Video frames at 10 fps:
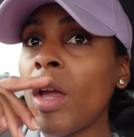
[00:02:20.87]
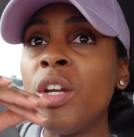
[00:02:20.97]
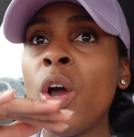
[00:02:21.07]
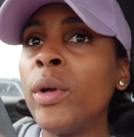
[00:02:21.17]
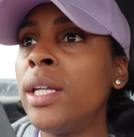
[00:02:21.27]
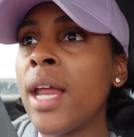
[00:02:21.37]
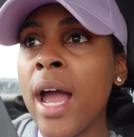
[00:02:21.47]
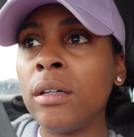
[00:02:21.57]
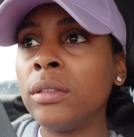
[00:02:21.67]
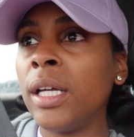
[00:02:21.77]
no eating
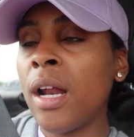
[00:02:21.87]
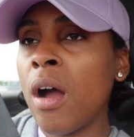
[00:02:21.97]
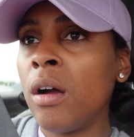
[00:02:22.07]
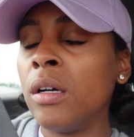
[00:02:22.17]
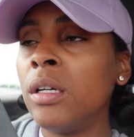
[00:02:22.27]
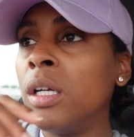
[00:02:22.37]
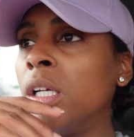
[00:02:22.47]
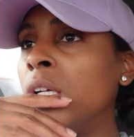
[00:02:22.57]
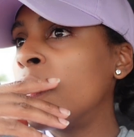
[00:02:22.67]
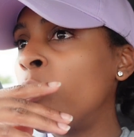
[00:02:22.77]
out at all
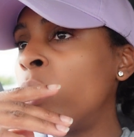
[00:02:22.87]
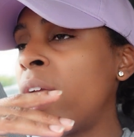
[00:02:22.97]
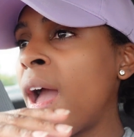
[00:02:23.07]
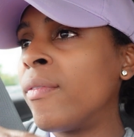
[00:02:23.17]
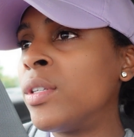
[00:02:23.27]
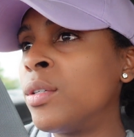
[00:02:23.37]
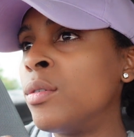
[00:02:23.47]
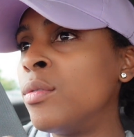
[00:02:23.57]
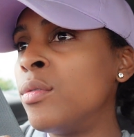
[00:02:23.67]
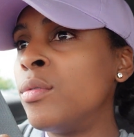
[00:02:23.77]
we have
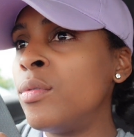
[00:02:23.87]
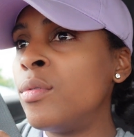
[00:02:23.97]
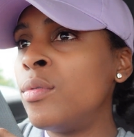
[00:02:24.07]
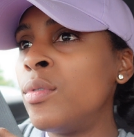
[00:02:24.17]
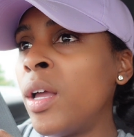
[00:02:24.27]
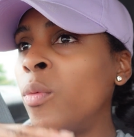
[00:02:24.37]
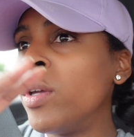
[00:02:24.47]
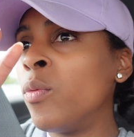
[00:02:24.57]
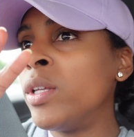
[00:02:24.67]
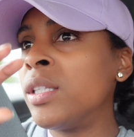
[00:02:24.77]
to
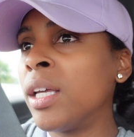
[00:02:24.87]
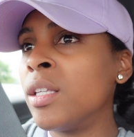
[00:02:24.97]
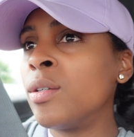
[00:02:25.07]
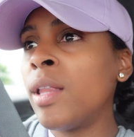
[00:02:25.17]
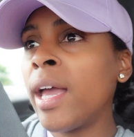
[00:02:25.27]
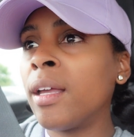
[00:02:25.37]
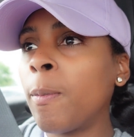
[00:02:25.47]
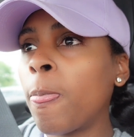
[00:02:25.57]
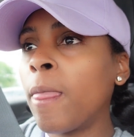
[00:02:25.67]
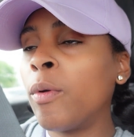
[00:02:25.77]
we we stick into like
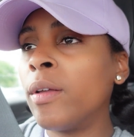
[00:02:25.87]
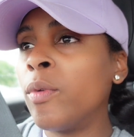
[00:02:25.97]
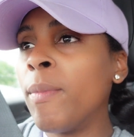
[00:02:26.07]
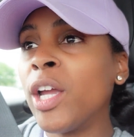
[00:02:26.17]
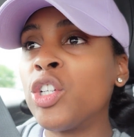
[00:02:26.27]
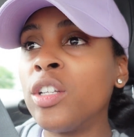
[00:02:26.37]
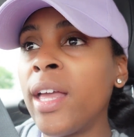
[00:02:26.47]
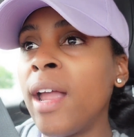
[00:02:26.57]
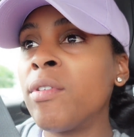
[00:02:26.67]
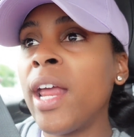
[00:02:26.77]
we, we make sure
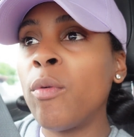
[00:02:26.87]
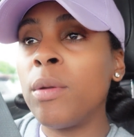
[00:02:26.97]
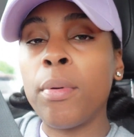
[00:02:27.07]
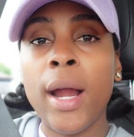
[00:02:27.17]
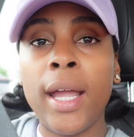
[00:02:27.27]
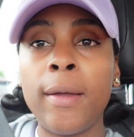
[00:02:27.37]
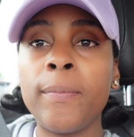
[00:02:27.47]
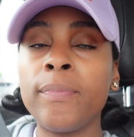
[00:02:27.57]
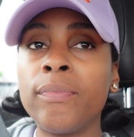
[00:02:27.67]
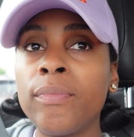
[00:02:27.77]
that every day we pray.
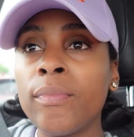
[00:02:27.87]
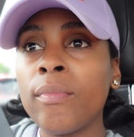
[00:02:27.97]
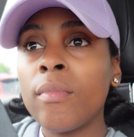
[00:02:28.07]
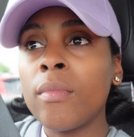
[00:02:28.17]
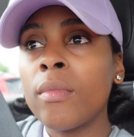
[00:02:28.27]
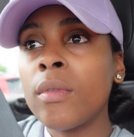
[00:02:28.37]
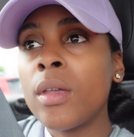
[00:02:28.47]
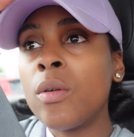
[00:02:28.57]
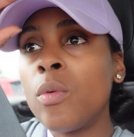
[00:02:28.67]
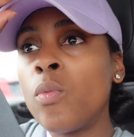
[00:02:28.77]

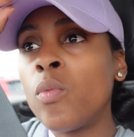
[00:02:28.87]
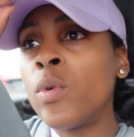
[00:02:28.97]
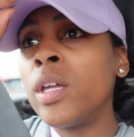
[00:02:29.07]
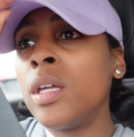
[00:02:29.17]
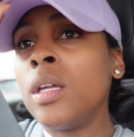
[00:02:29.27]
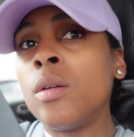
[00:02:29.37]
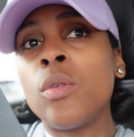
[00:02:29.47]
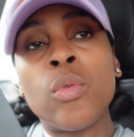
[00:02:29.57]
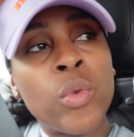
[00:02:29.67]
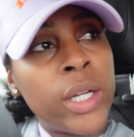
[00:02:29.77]
Read we
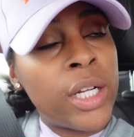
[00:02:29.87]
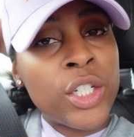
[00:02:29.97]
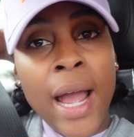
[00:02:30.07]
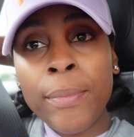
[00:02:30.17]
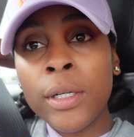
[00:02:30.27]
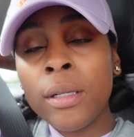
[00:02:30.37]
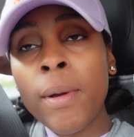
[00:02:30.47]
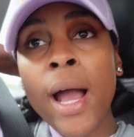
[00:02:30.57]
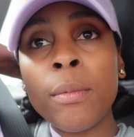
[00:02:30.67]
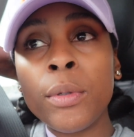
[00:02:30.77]
read a chapter of the
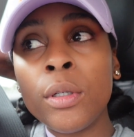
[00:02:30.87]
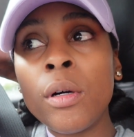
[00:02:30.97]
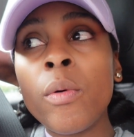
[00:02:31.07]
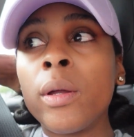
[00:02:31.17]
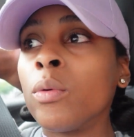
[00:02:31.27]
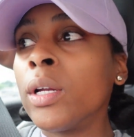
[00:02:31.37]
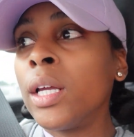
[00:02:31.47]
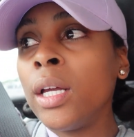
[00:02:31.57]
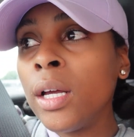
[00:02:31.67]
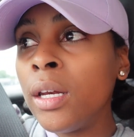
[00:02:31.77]
Bible. We
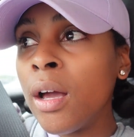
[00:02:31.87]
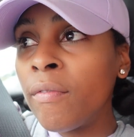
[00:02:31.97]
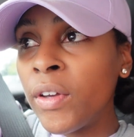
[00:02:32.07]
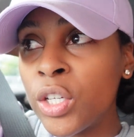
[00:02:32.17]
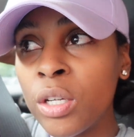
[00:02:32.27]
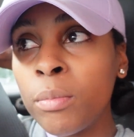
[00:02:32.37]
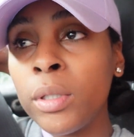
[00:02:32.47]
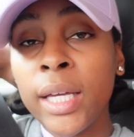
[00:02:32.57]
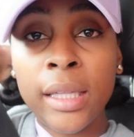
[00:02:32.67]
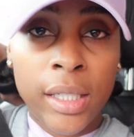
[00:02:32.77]
read a nonfiction
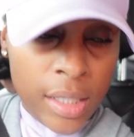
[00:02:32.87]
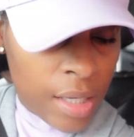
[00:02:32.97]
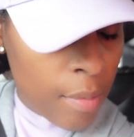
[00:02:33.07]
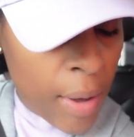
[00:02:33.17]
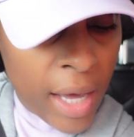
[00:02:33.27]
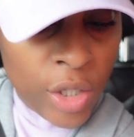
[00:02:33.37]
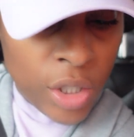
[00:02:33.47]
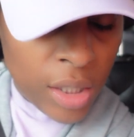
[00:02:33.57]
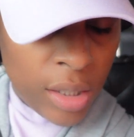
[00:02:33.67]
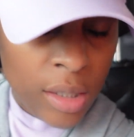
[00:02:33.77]
book, at least 10
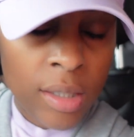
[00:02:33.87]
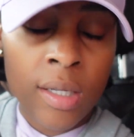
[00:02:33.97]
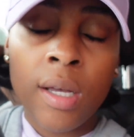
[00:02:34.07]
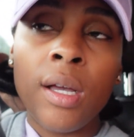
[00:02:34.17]
pages.